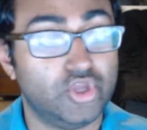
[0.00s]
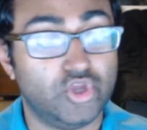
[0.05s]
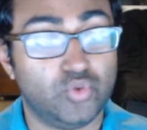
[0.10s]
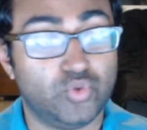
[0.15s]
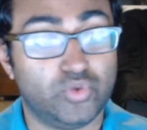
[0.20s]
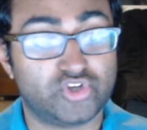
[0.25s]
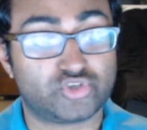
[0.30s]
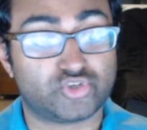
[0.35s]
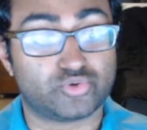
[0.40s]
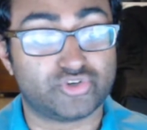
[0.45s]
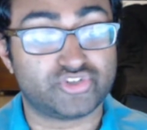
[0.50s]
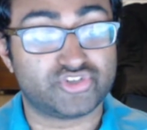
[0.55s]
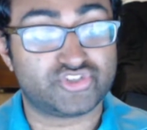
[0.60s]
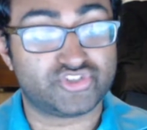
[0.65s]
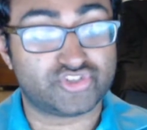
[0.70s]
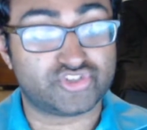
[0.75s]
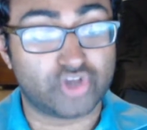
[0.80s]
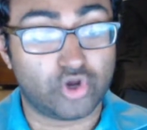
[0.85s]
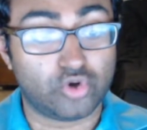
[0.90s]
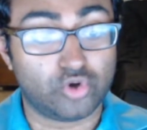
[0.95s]
which were
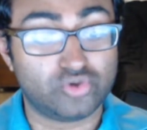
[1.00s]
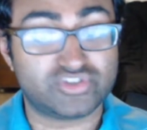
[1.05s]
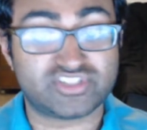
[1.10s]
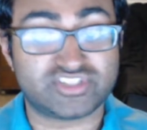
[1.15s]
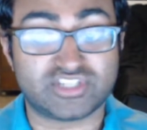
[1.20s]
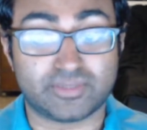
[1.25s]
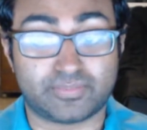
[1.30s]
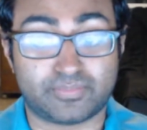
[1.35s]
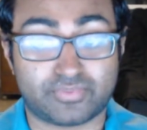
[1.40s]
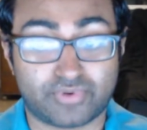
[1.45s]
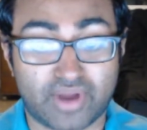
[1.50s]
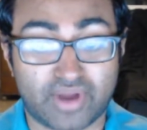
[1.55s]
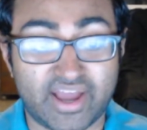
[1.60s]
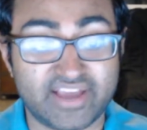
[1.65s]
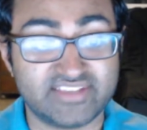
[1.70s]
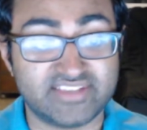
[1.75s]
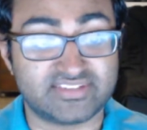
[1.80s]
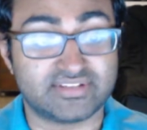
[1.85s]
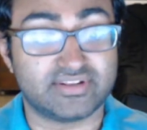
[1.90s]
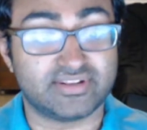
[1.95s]
so
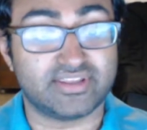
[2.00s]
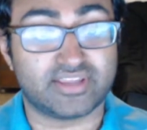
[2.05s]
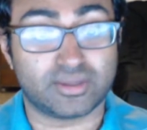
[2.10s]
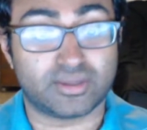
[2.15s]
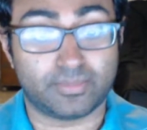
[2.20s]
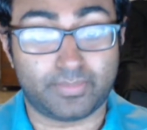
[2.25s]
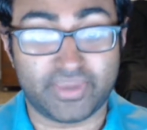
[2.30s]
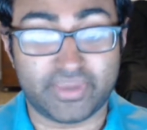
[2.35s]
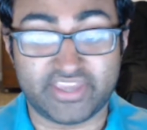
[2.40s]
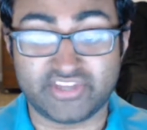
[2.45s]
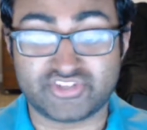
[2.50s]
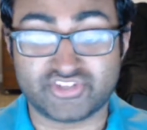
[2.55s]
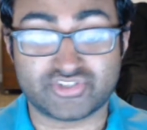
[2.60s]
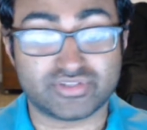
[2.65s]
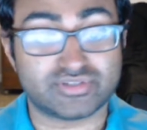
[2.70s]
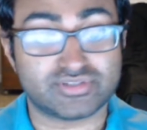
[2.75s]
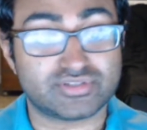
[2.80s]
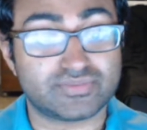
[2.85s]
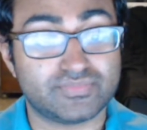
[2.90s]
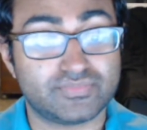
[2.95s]
surprisingly
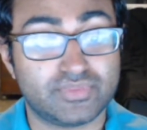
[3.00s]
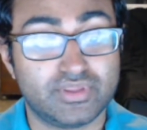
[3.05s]
capacious